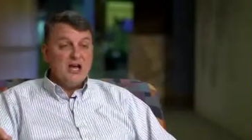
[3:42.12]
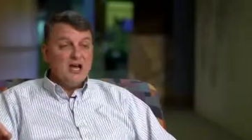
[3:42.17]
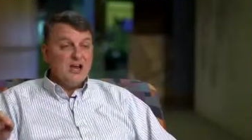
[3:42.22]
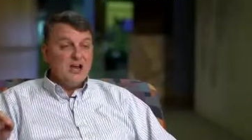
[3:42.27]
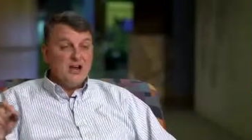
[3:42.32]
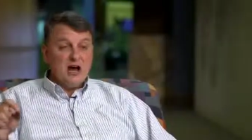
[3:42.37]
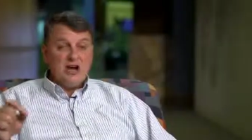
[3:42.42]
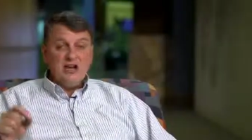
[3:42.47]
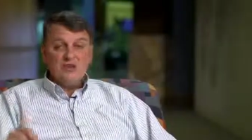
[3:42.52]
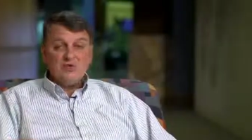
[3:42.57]

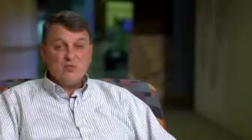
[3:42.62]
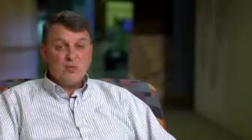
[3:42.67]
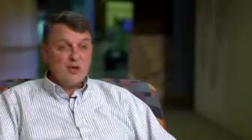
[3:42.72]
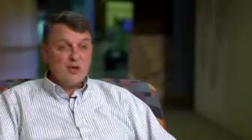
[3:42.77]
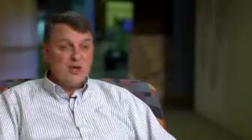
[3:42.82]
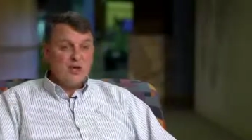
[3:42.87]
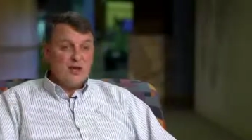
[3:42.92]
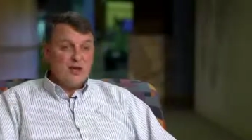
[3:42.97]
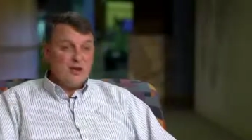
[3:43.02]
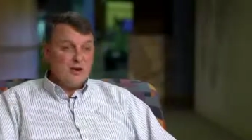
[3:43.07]
God is
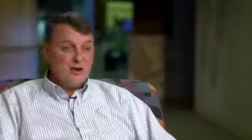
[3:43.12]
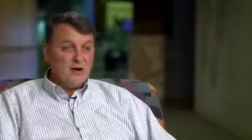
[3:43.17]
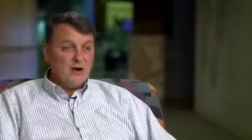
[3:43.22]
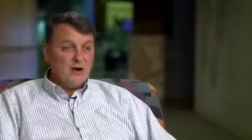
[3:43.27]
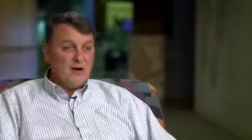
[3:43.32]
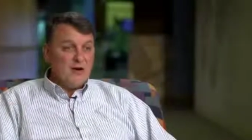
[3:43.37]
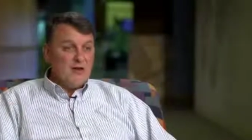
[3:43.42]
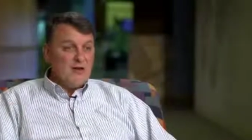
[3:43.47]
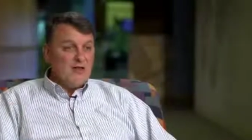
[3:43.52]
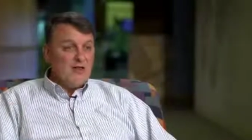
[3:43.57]
working here.
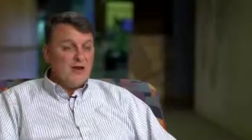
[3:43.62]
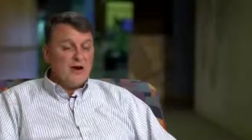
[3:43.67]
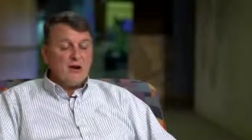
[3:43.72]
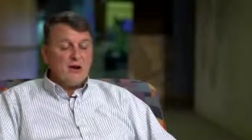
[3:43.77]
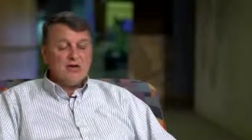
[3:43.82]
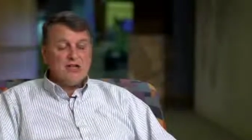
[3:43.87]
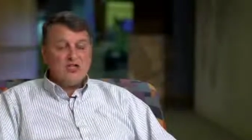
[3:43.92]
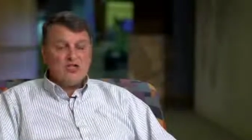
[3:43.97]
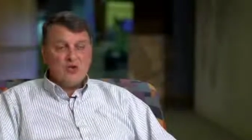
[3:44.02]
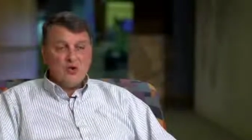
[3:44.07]
There are
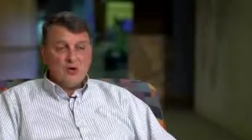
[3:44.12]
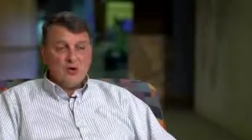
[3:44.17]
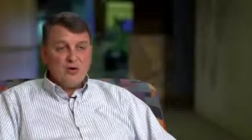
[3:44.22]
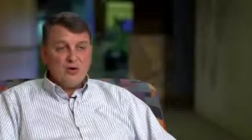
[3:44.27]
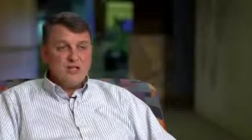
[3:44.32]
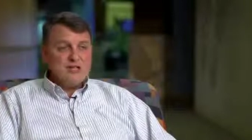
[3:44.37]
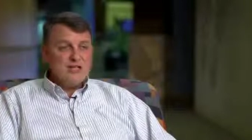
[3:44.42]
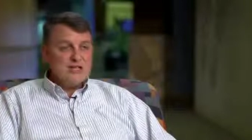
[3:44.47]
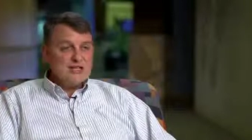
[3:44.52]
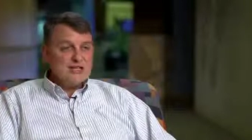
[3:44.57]

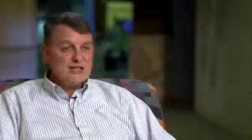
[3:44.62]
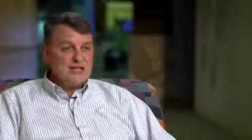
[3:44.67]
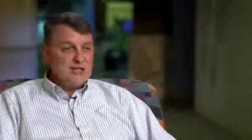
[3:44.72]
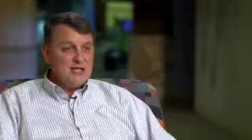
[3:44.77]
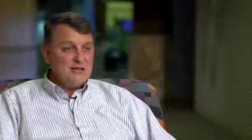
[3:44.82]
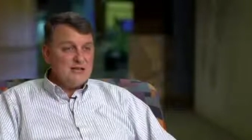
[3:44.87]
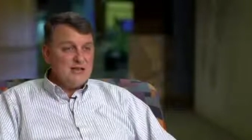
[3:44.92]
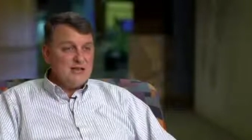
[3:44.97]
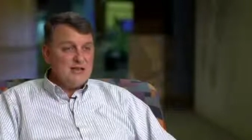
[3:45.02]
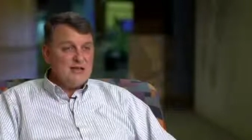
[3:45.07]
stories like
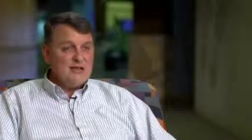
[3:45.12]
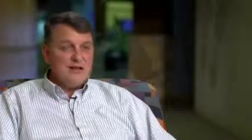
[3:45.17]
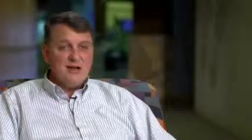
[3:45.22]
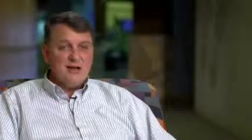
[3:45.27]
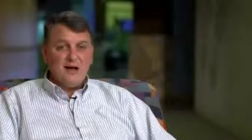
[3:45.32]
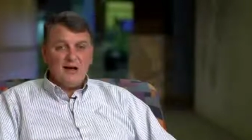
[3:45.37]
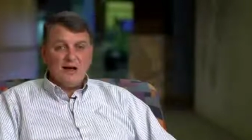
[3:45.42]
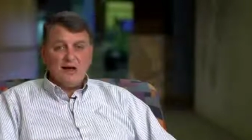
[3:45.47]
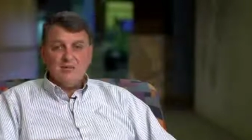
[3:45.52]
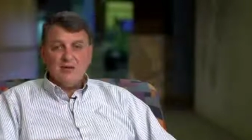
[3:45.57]
Cynthia
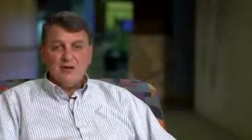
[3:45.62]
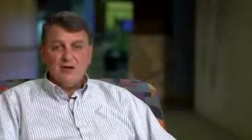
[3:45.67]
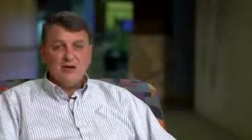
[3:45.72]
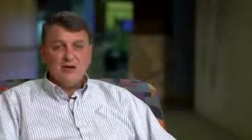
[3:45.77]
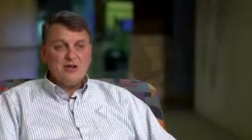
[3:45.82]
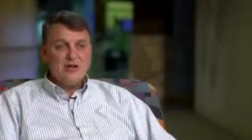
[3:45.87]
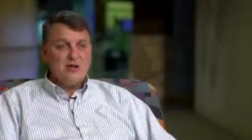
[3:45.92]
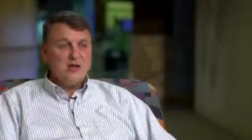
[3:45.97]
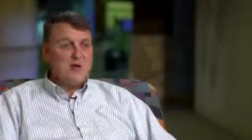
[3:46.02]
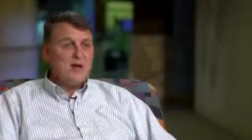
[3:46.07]

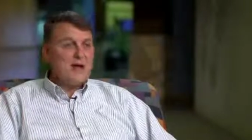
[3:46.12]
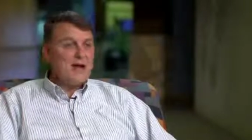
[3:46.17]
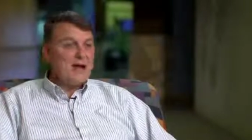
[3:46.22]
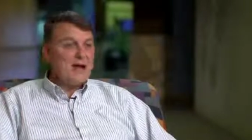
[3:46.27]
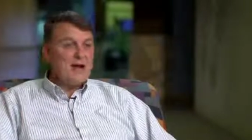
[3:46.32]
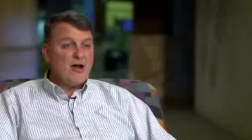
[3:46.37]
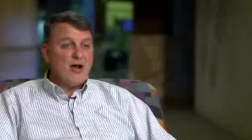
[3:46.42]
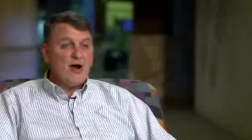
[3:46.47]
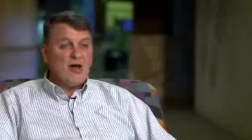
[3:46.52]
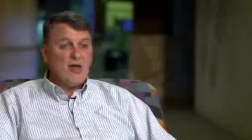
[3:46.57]
going
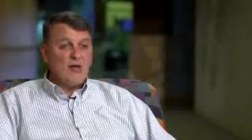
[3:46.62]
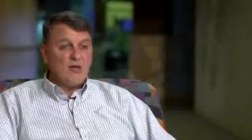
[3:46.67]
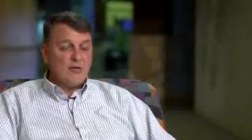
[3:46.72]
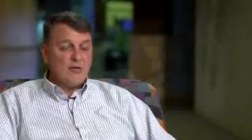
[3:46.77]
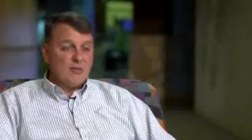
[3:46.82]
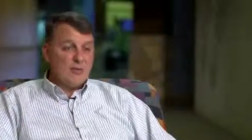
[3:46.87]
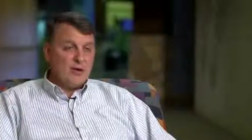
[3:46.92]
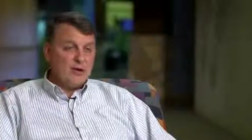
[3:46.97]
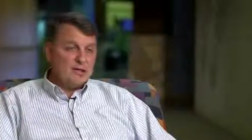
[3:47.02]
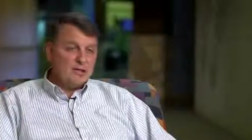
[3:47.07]
on all over
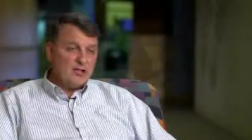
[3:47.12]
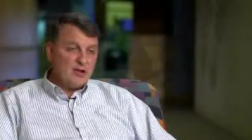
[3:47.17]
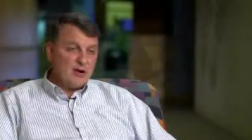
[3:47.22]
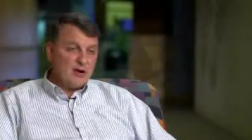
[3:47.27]
the place here